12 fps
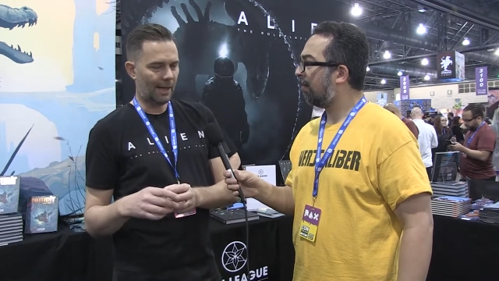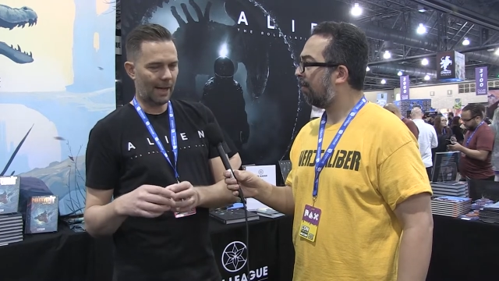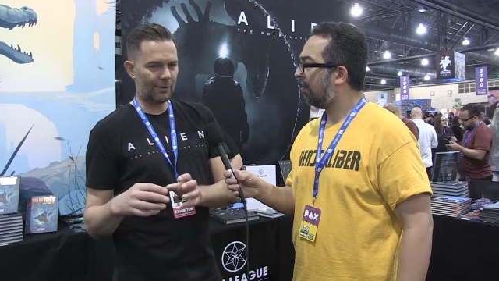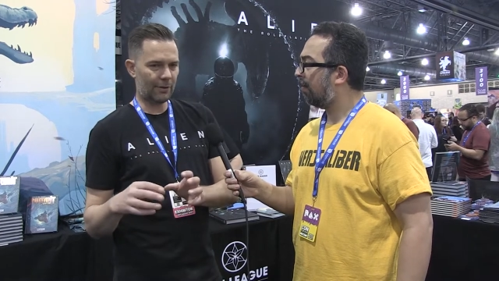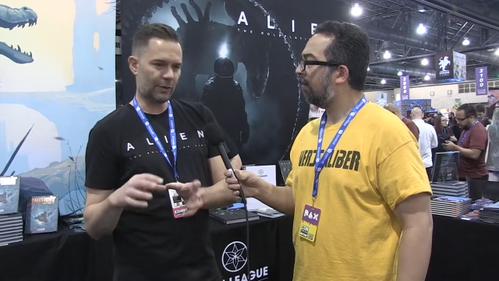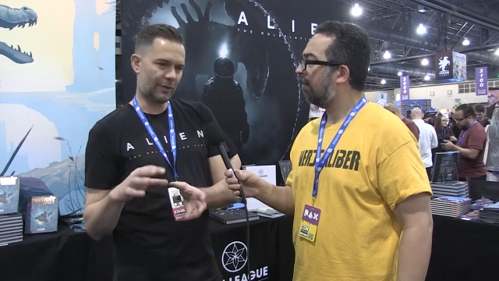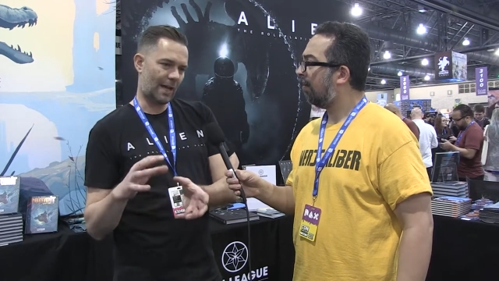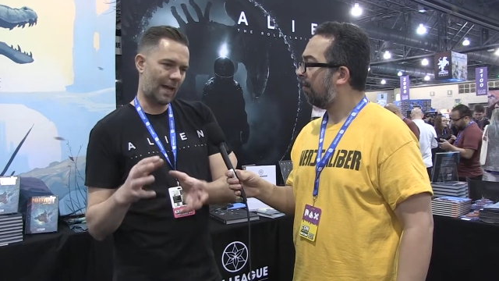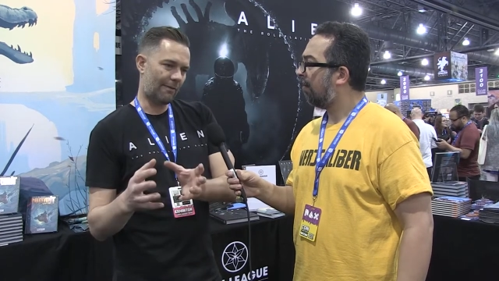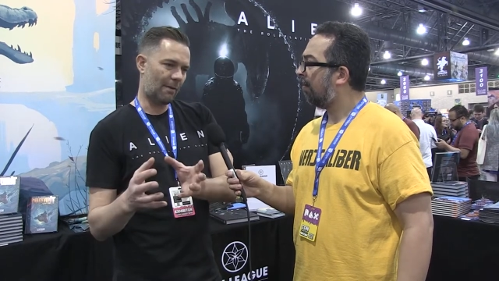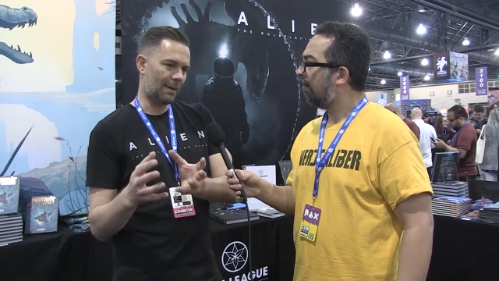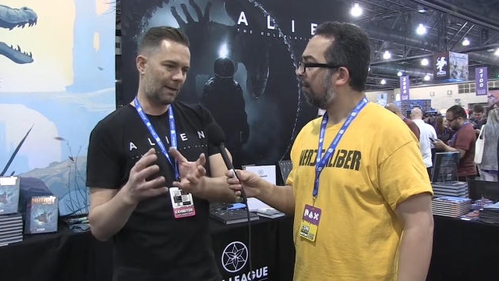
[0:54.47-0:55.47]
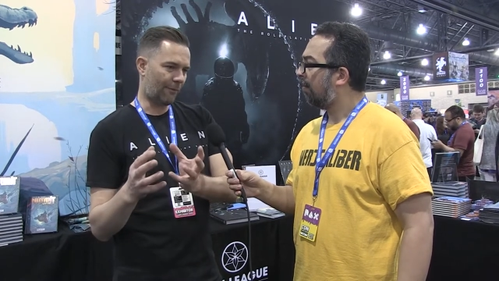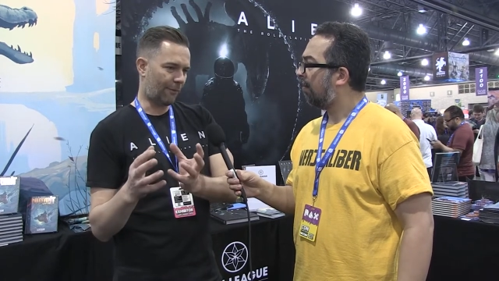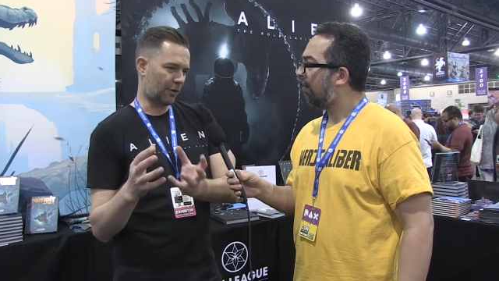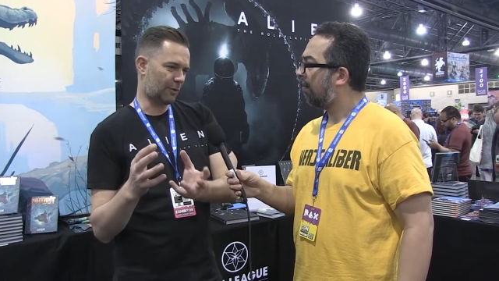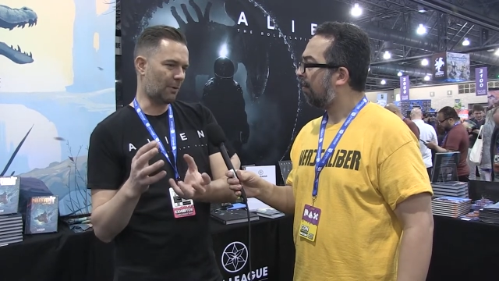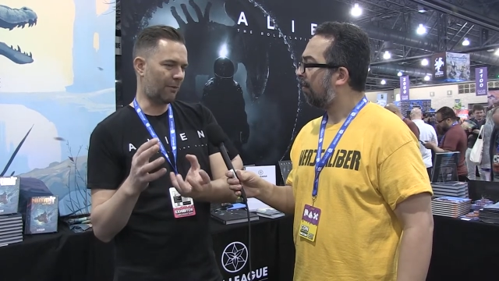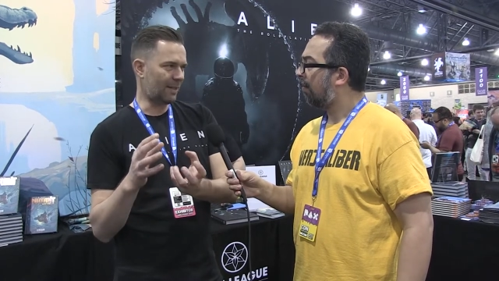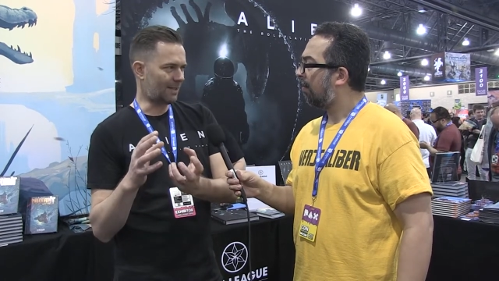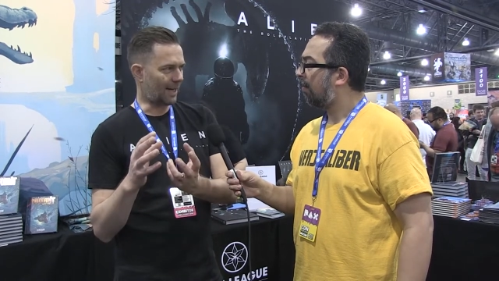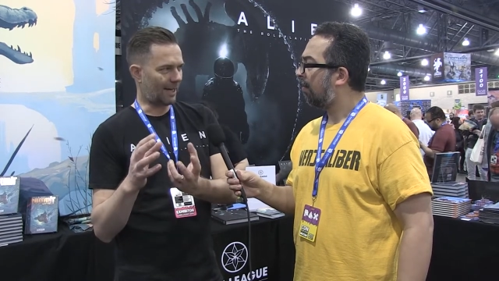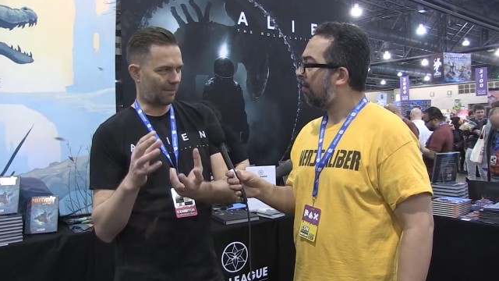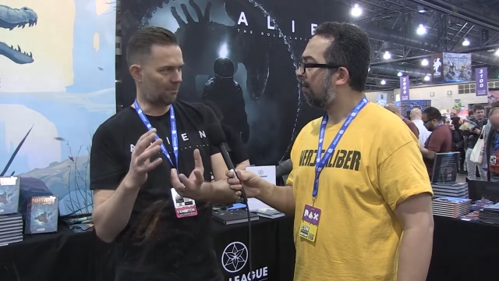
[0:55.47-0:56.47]
Speaker 1: And those have, I mean, the first movie
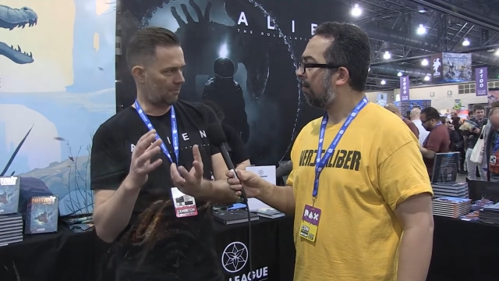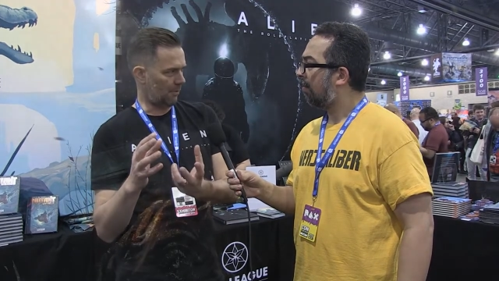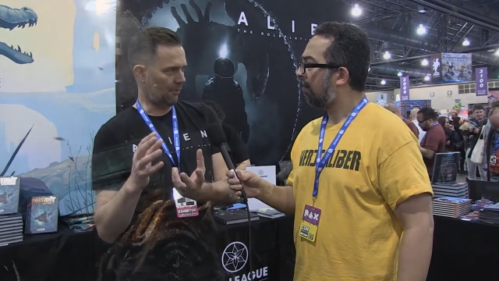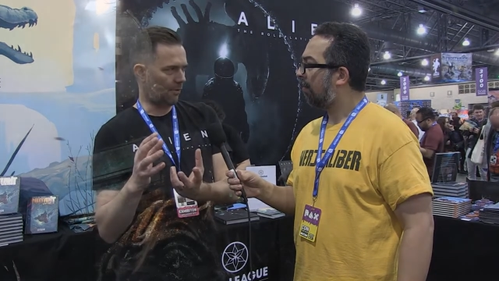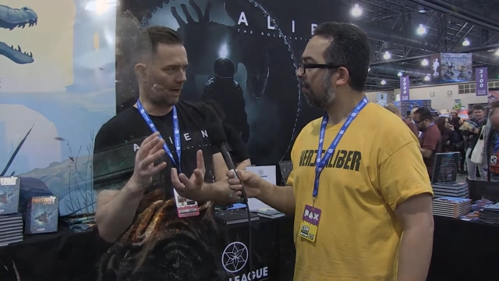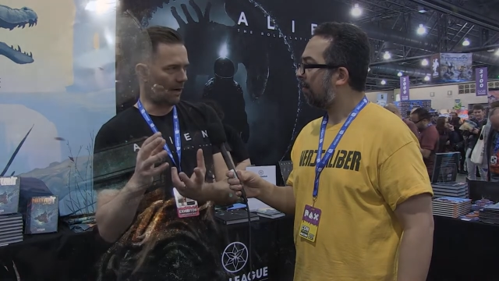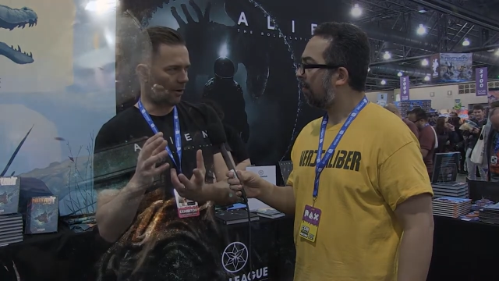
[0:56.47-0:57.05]
is like really a